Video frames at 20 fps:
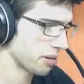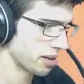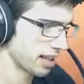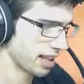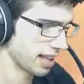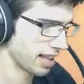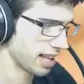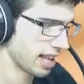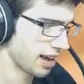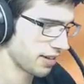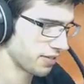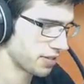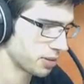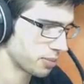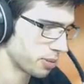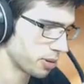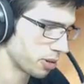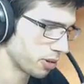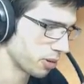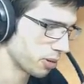I would love
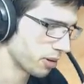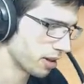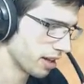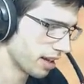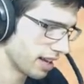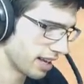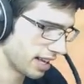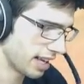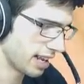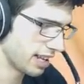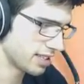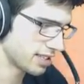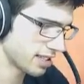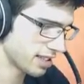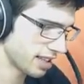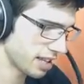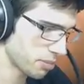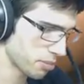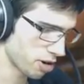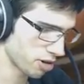to pull. It
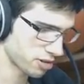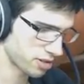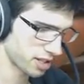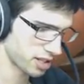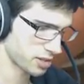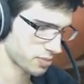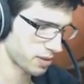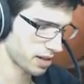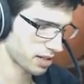isn't the most